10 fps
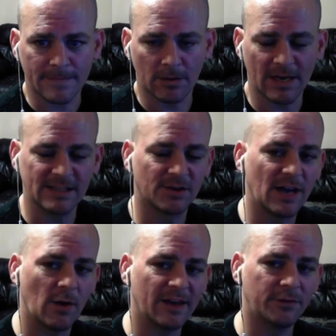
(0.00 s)
Okay, so
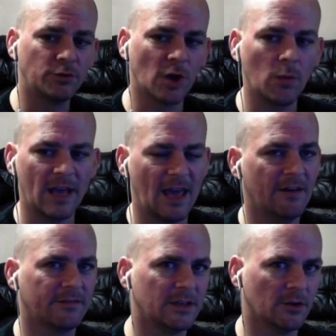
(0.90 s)
now if you don't
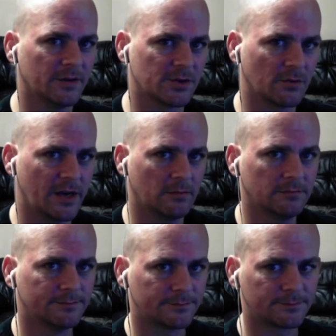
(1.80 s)
have Neovision Ring,
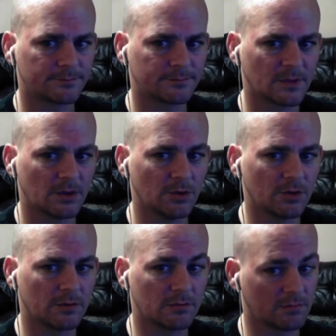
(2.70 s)

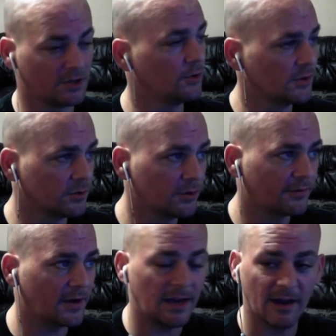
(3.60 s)
you can use Luna
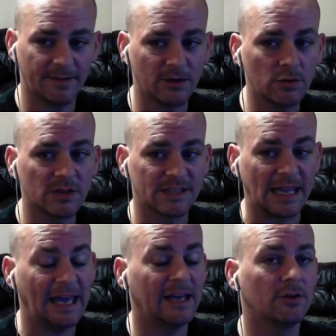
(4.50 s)
Freya, and then you can just
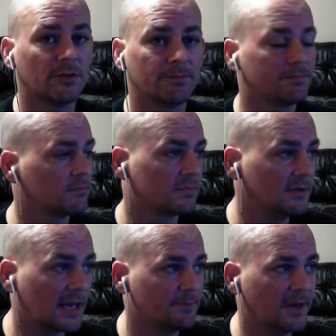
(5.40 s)
add your
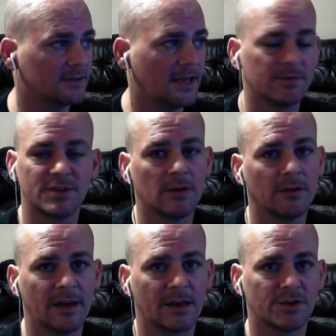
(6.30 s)
next best damage dealer
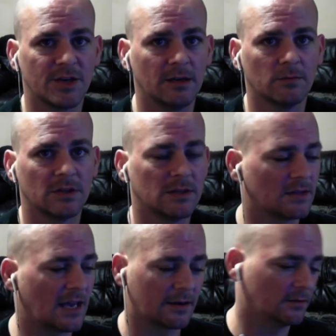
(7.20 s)
that can chain with these,
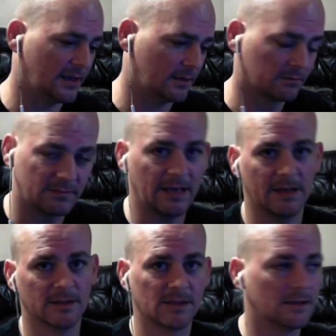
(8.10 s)
that can like get
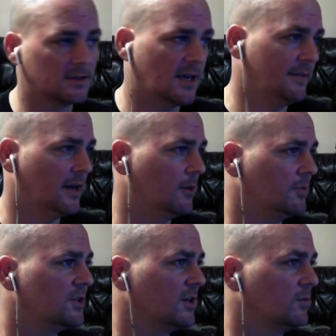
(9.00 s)
inside that
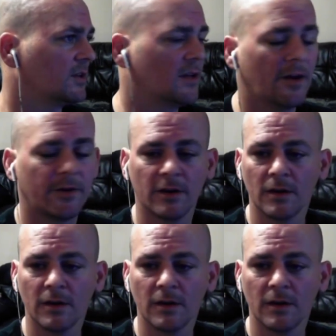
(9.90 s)
LB chain with Cloud,